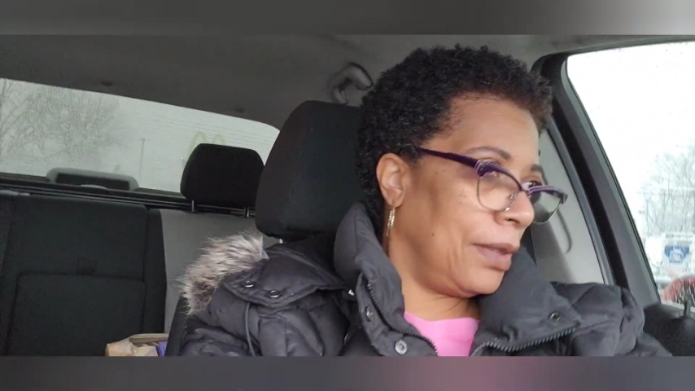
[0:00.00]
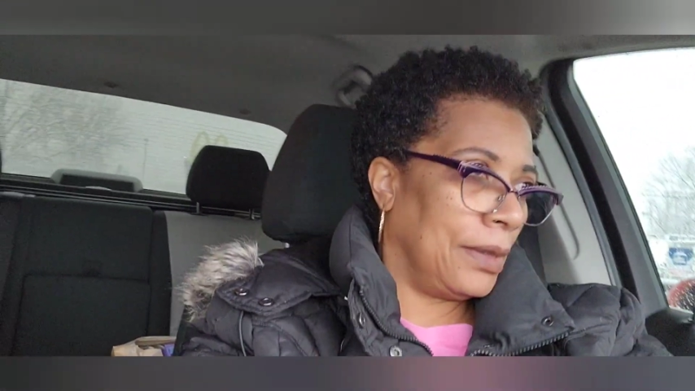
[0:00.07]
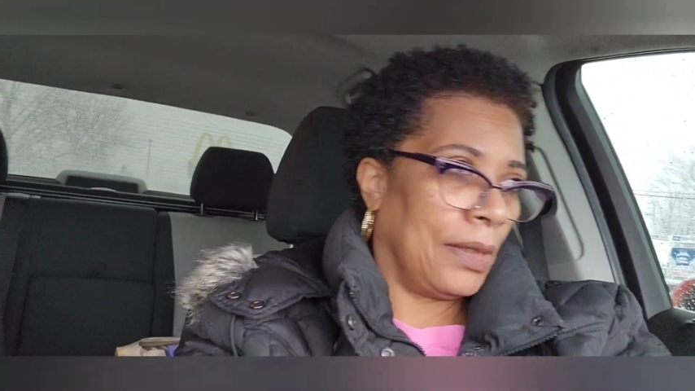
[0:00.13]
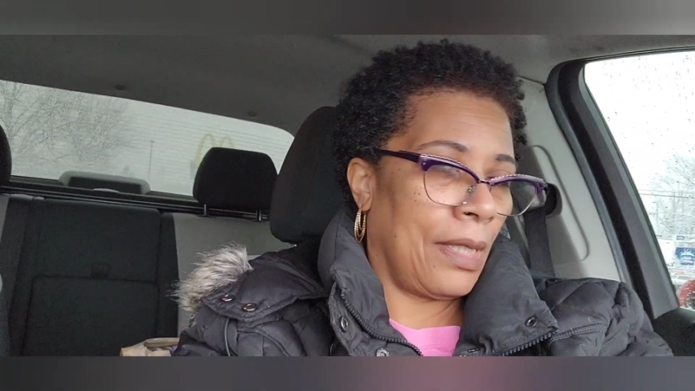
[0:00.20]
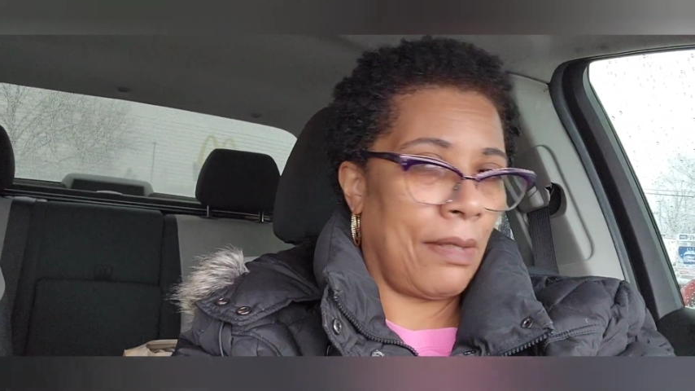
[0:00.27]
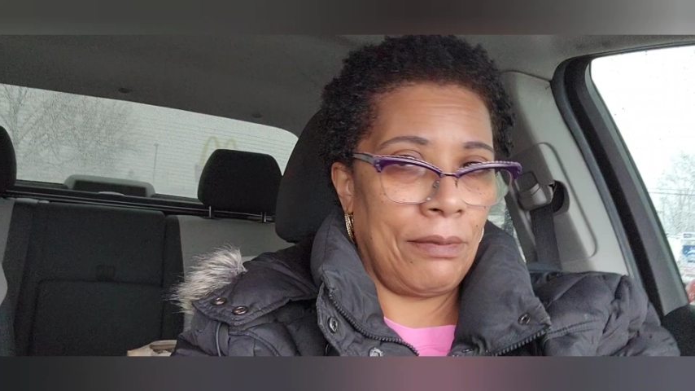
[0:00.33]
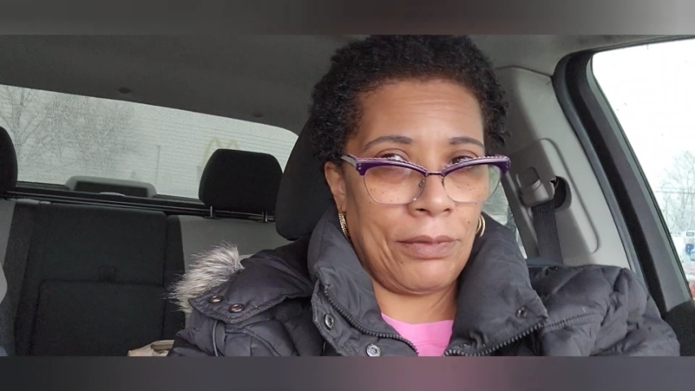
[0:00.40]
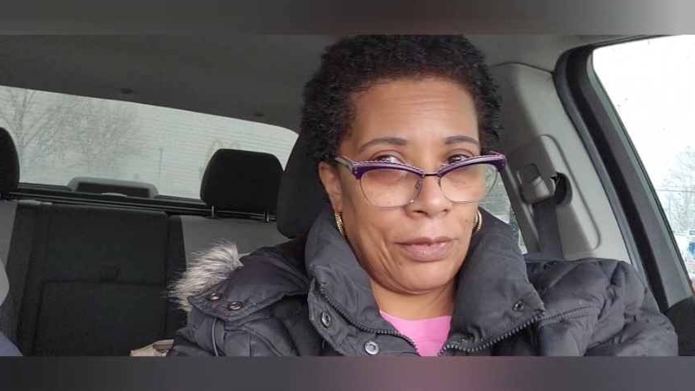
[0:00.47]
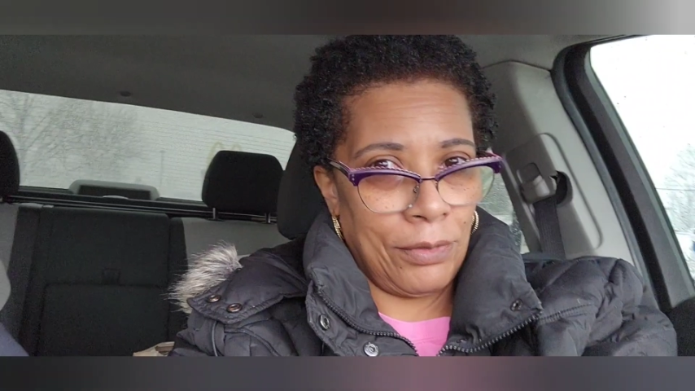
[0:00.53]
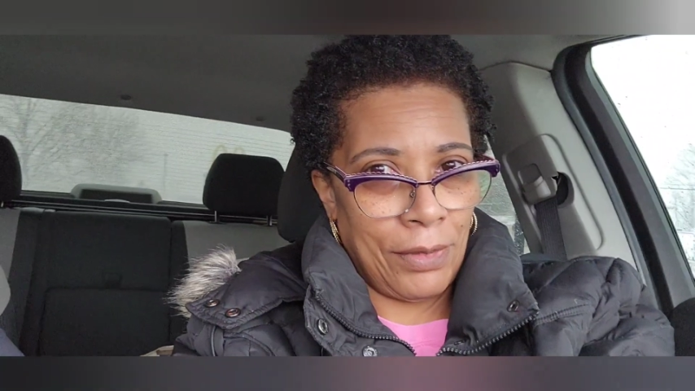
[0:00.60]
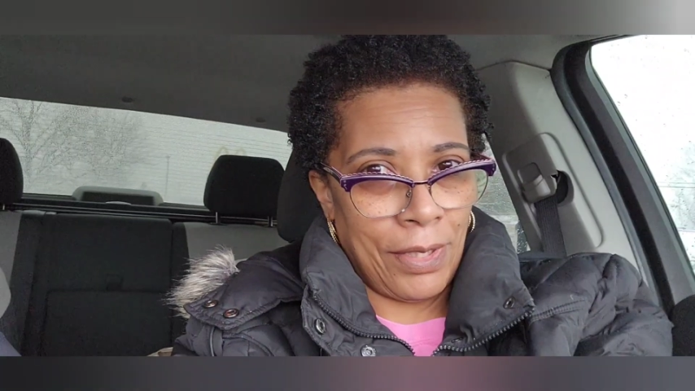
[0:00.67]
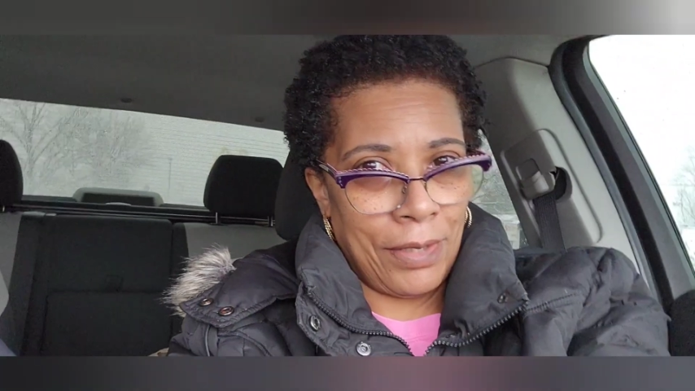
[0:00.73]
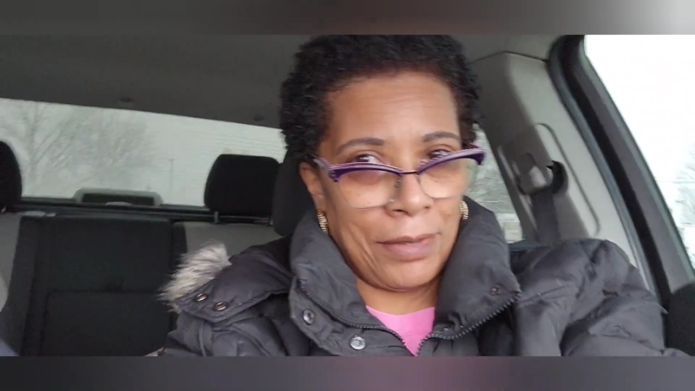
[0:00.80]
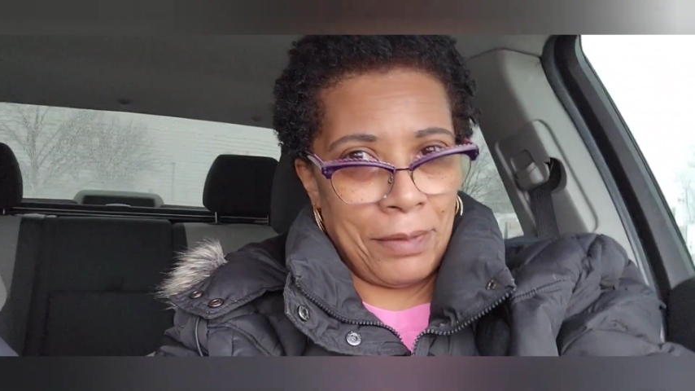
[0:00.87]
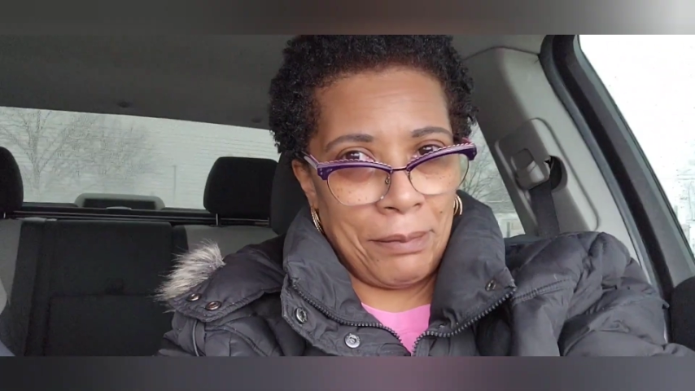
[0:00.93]
Listen, I don't
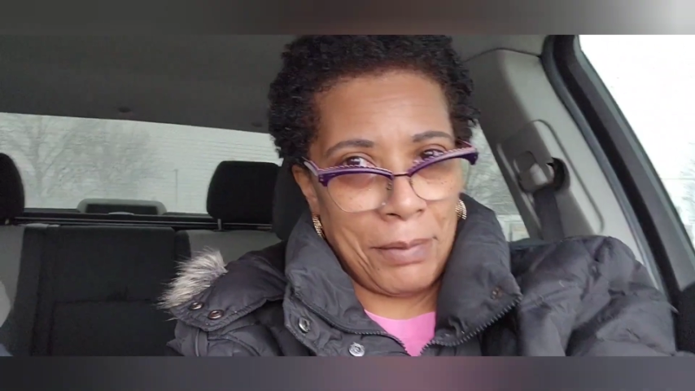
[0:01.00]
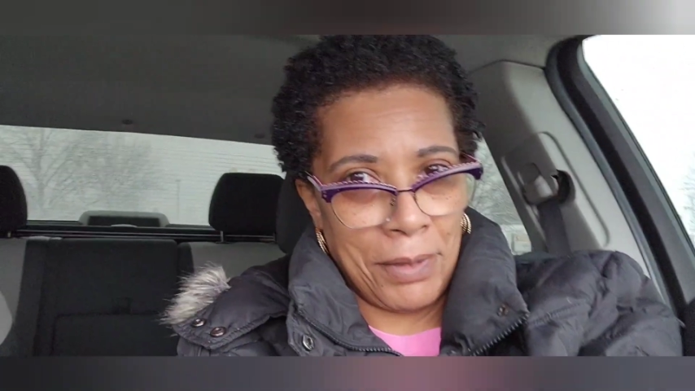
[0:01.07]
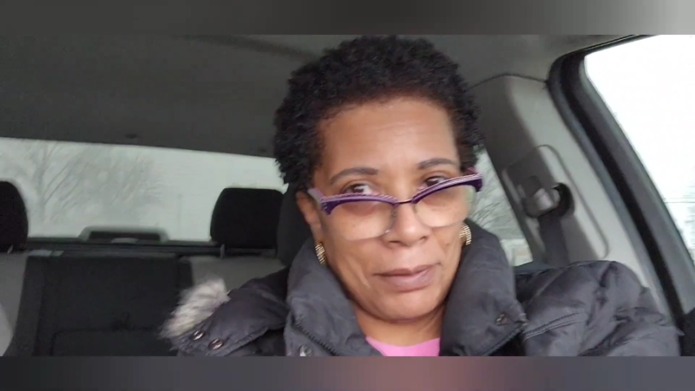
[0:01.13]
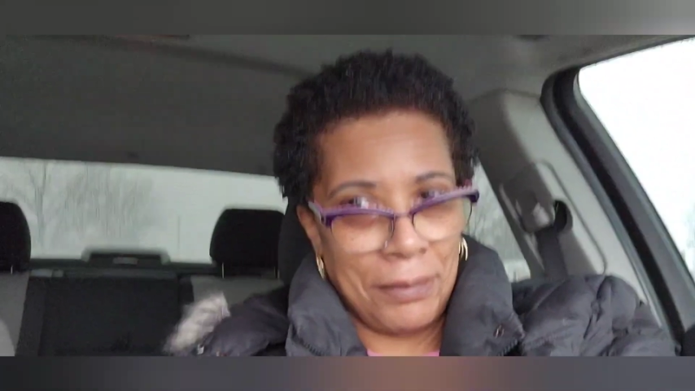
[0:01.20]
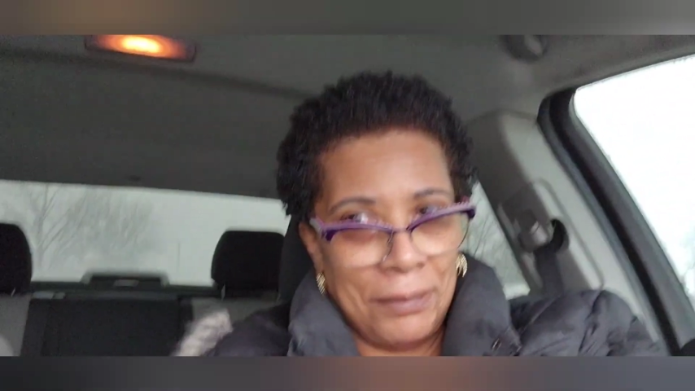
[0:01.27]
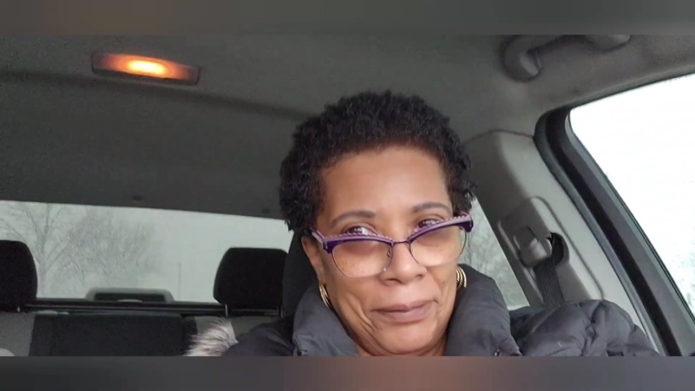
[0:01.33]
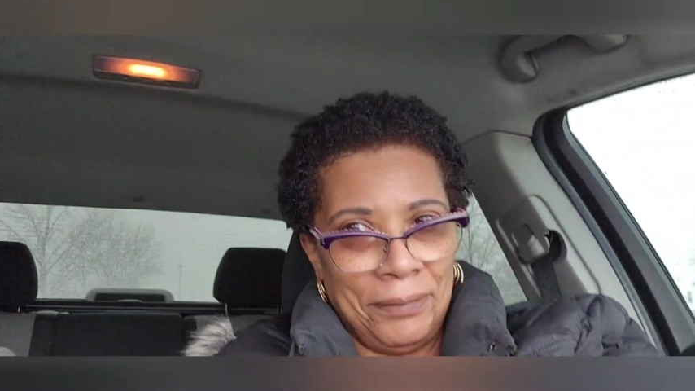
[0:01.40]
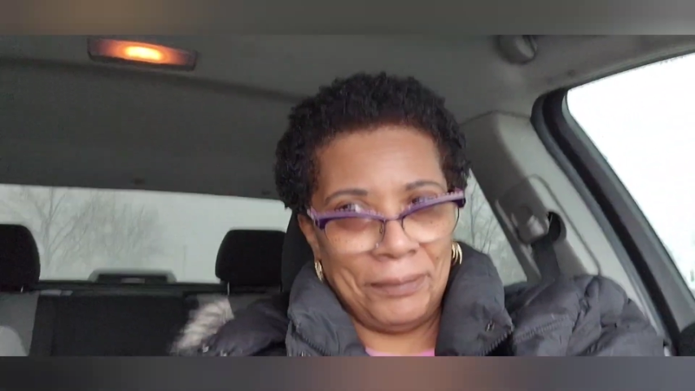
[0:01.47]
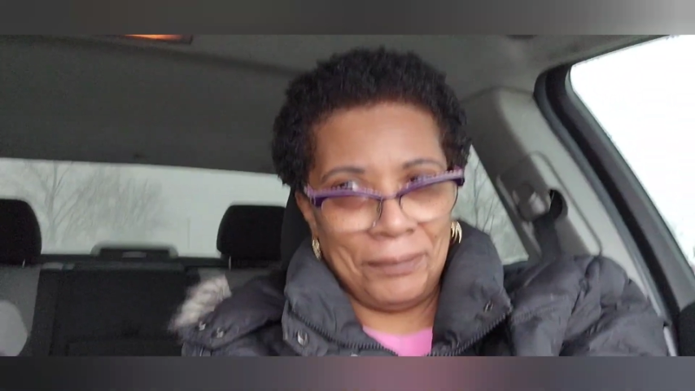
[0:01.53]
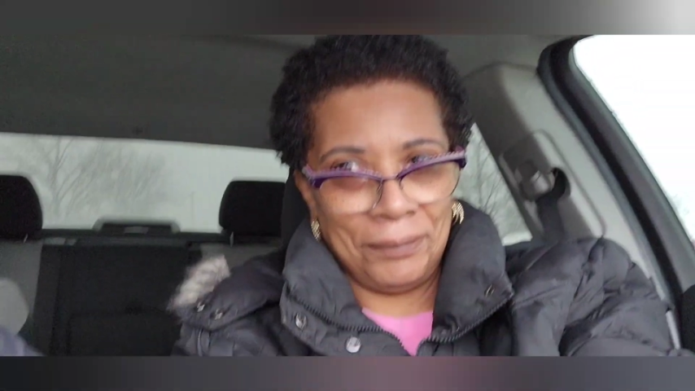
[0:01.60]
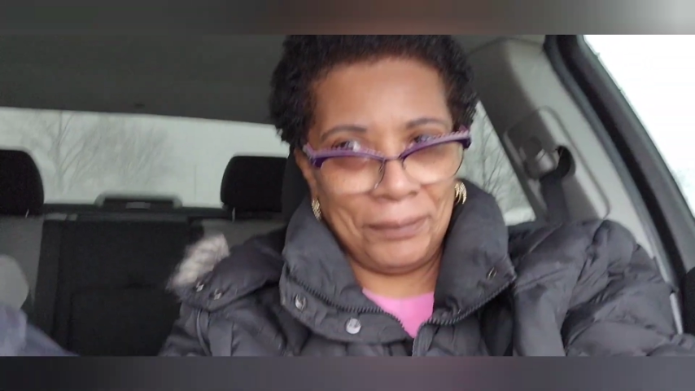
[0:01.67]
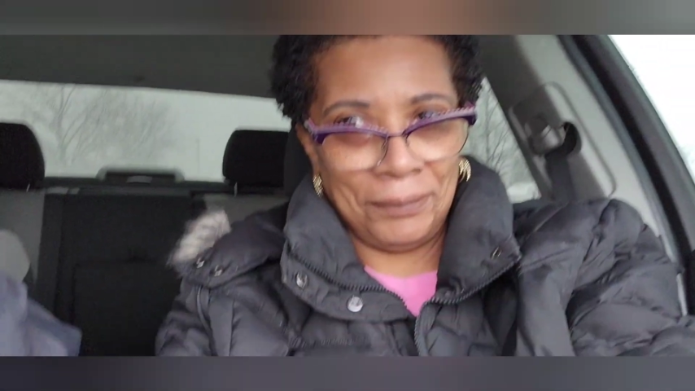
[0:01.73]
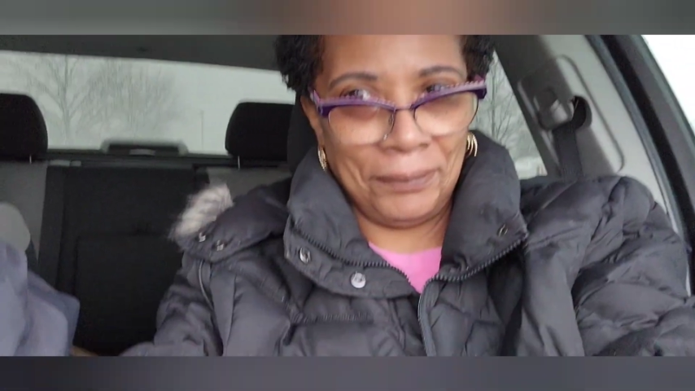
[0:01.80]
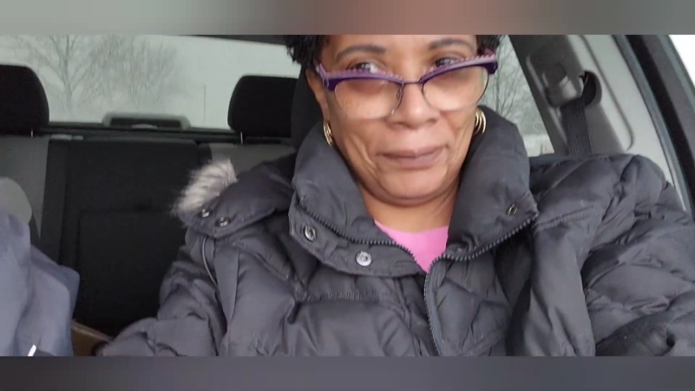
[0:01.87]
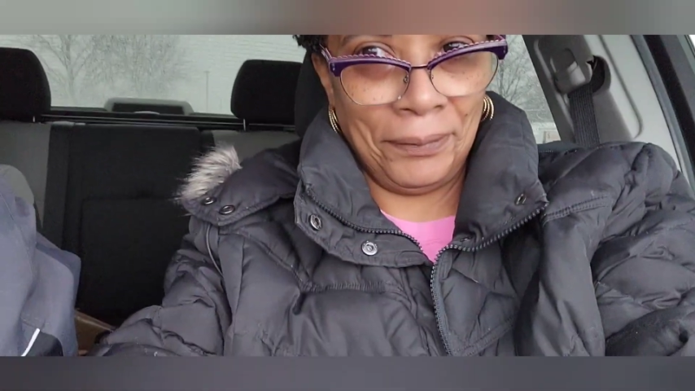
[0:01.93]
do that no
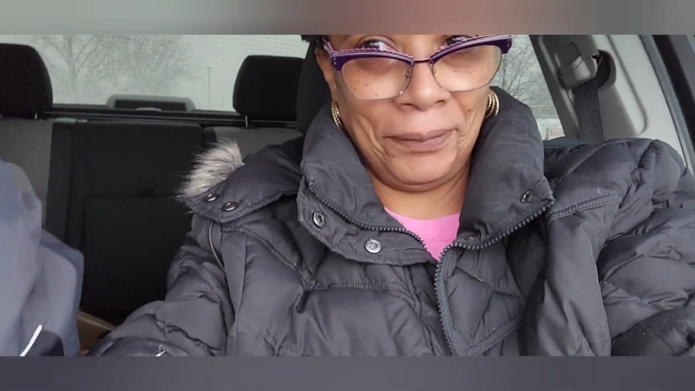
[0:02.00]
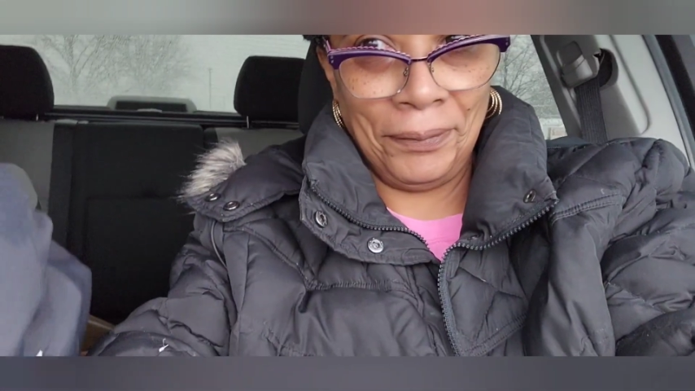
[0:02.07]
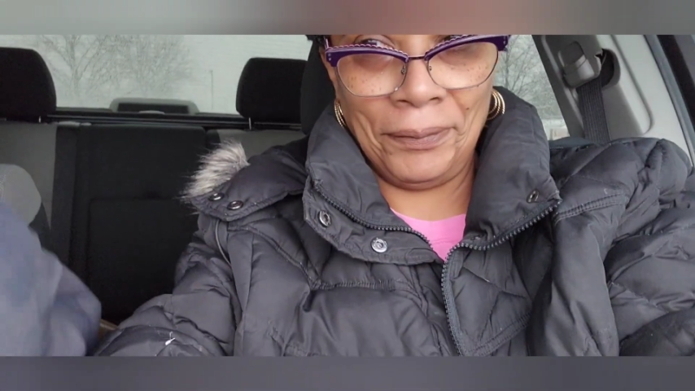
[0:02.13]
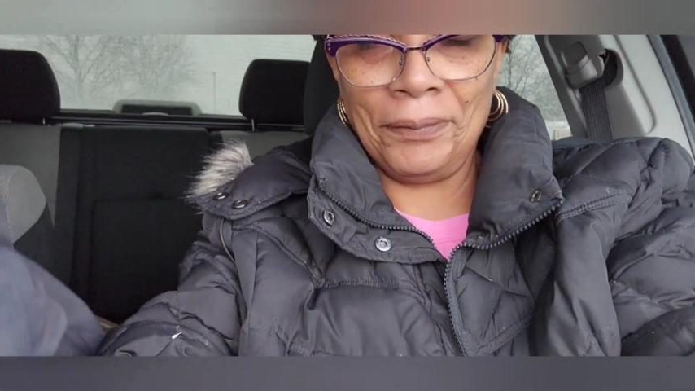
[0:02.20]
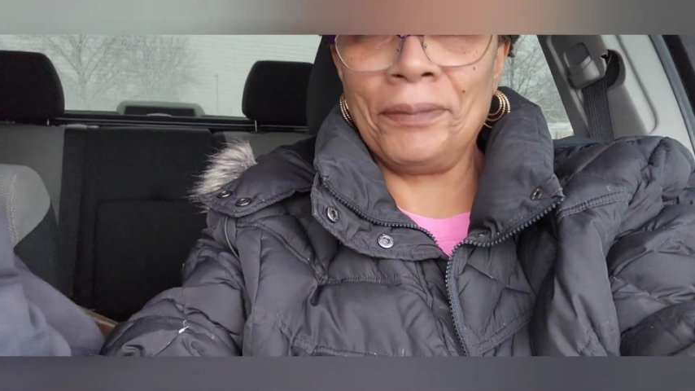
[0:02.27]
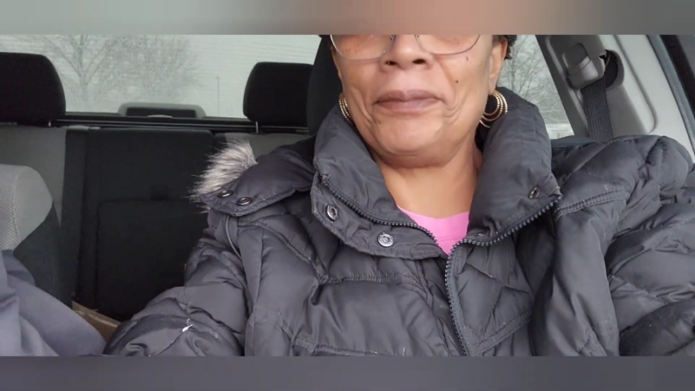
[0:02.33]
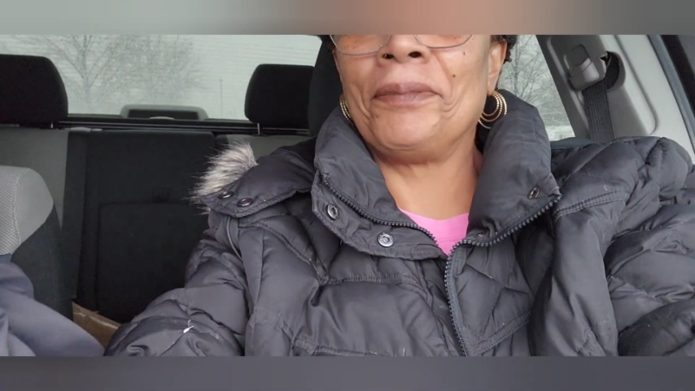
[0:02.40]
more.